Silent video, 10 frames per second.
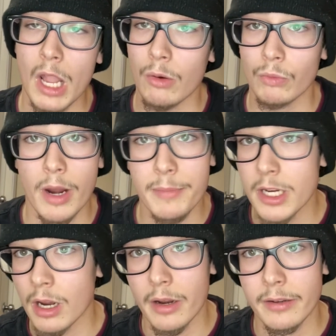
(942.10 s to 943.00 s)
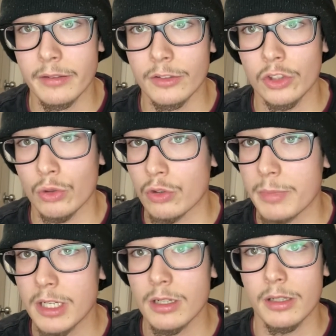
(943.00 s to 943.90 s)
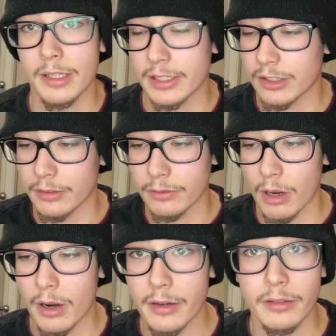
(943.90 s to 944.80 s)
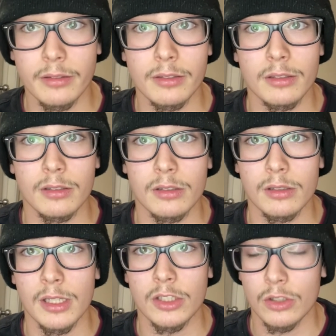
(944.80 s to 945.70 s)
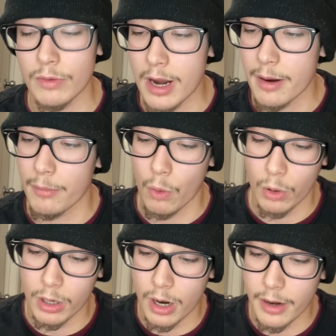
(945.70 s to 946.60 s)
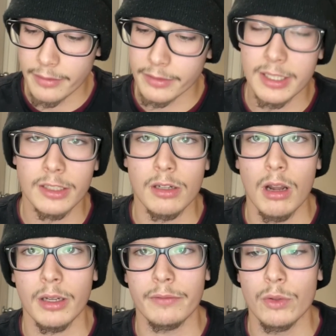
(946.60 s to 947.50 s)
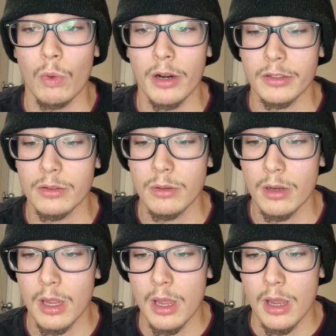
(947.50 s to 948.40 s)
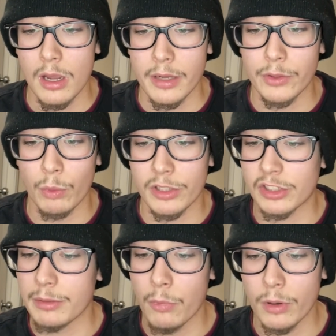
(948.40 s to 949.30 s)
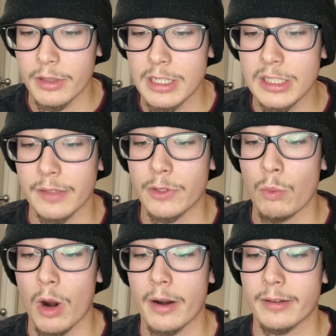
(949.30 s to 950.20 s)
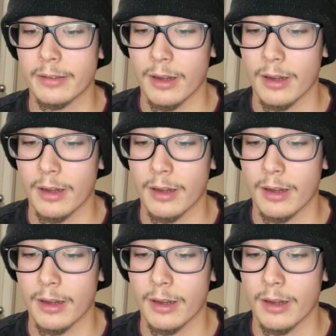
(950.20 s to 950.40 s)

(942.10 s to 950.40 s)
Write me on social media, that's on Instagram or on TikTok if you want to. If you want to see more of these, if you want